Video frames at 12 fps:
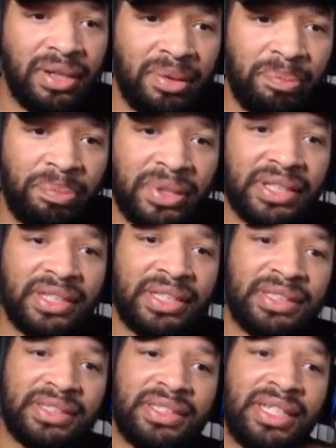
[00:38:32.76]
put
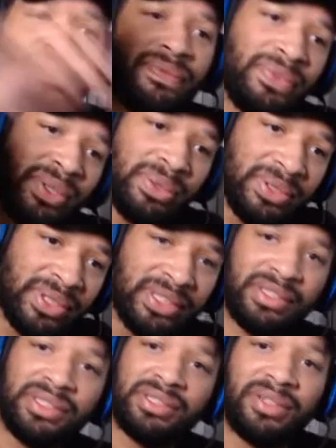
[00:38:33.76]
his info in the
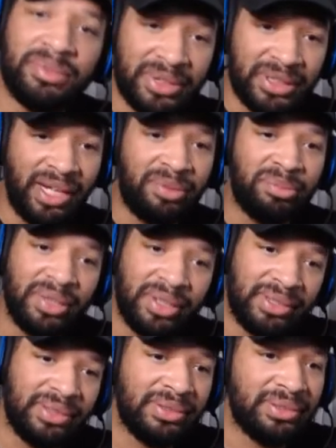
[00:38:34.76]
description down
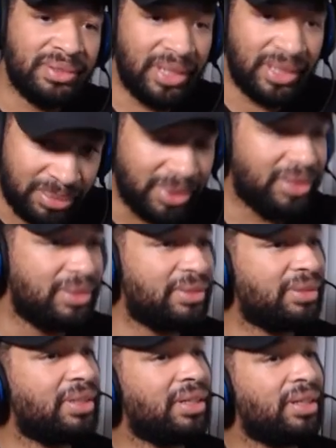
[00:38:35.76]
below as well.
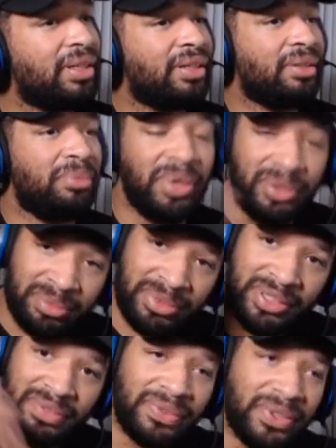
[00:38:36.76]
Welcome to the
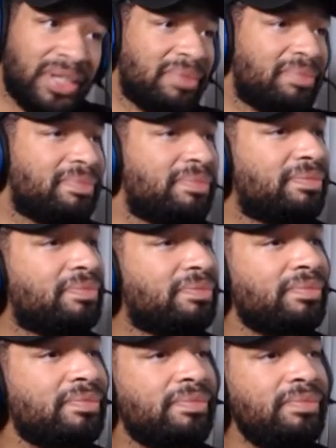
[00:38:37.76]
fam.
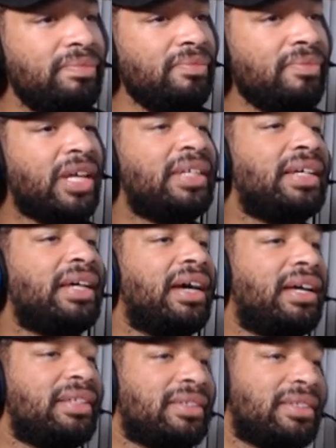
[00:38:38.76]
He
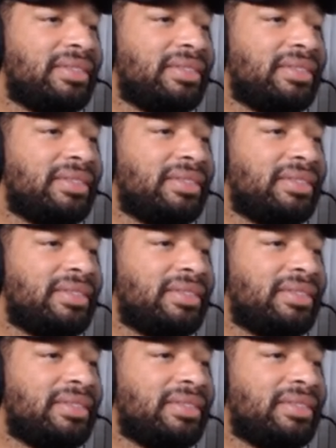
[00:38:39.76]
asked,